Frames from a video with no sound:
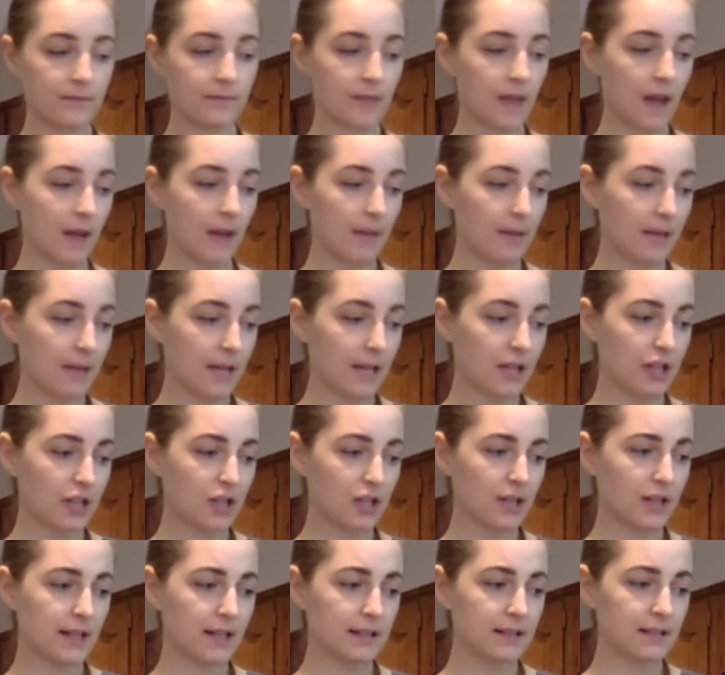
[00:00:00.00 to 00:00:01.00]

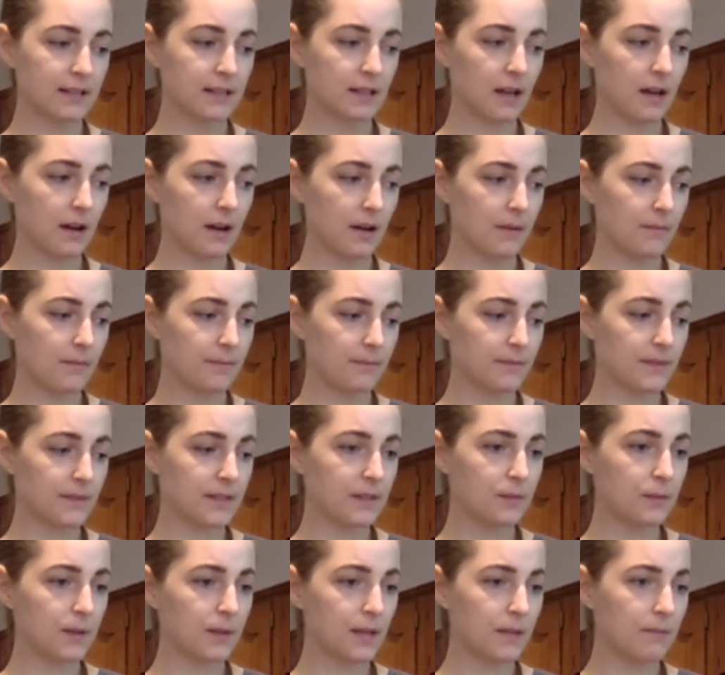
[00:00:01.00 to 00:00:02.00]
application that's
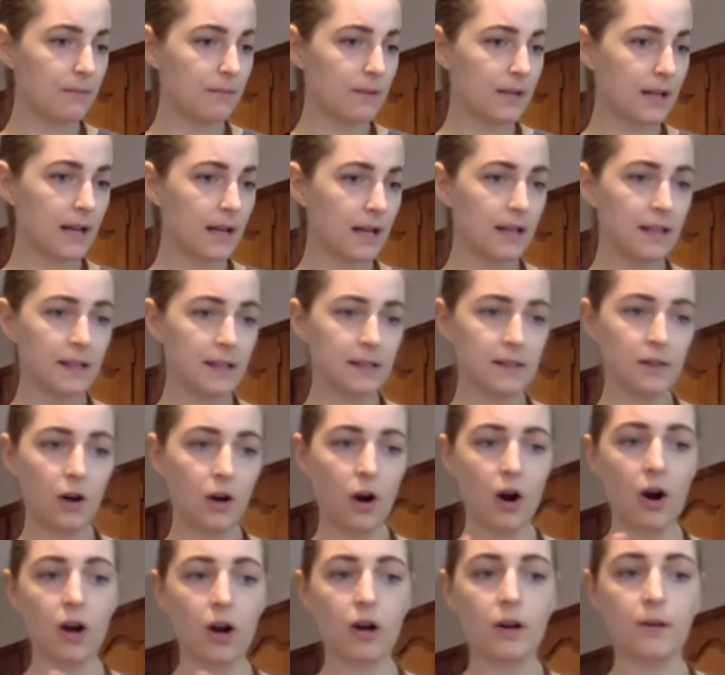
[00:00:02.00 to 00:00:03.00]
sweet because
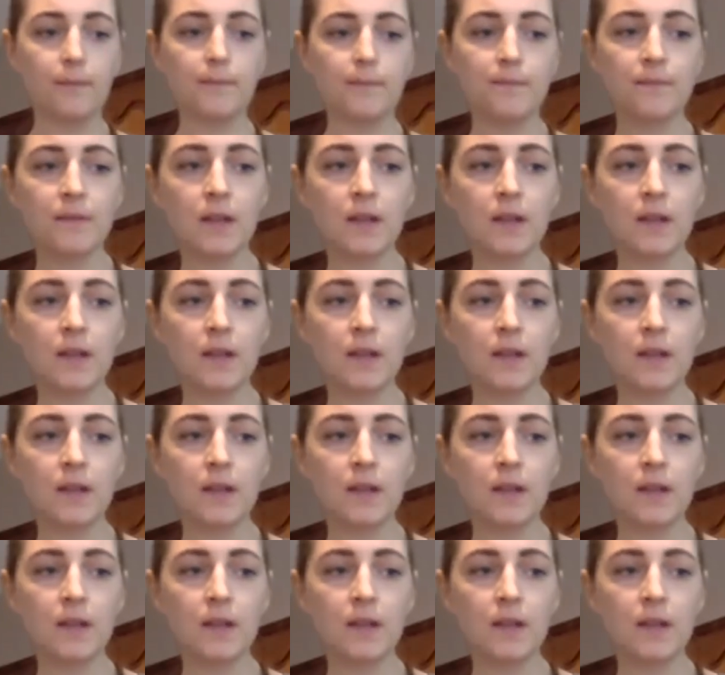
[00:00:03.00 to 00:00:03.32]
our